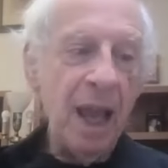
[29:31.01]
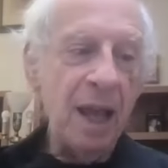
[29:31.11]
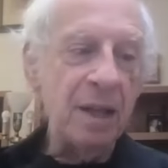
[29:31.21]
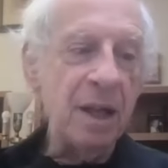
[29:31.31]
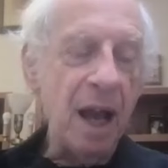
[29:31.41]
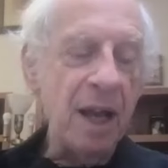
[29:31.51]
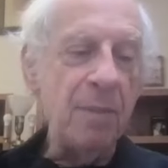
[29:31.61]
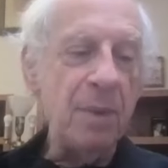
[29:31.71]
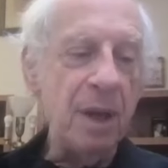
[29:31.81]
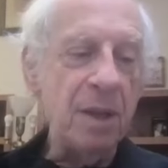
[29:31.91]
And a guy
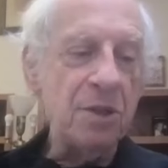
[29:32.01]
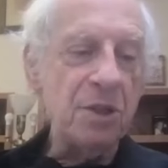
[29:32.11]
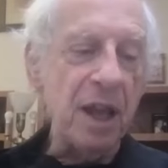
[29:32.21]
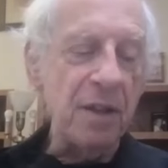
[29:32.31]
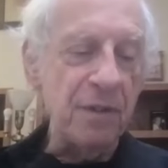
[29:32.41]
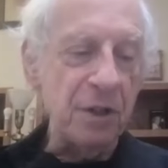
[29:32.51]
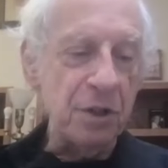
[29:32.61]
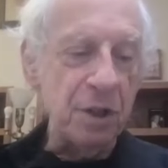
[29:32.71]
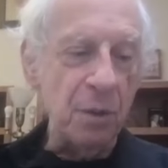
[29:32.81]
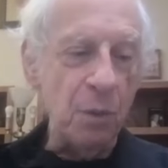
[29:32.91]
named Keith
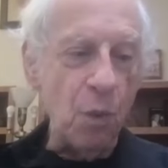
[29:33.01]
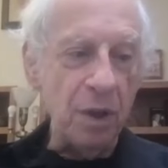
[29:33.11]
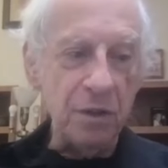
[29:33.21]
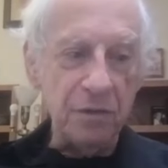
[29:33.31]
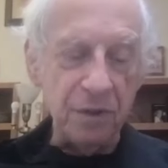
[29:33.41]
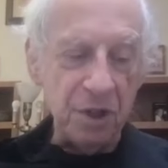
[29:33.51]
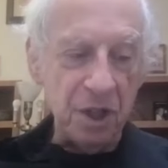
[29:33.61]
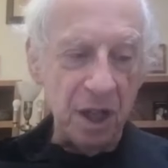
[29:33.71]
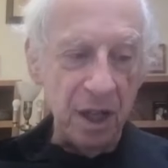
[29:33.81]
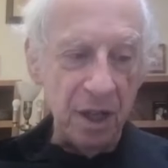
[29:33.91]
Stanovich did a wonderful
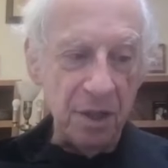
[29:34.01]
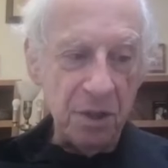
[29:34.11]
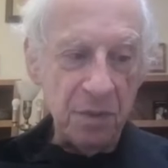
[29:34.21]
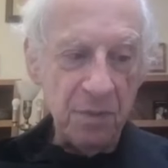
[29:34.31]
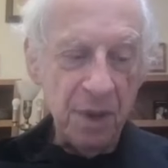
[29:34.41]
study on this.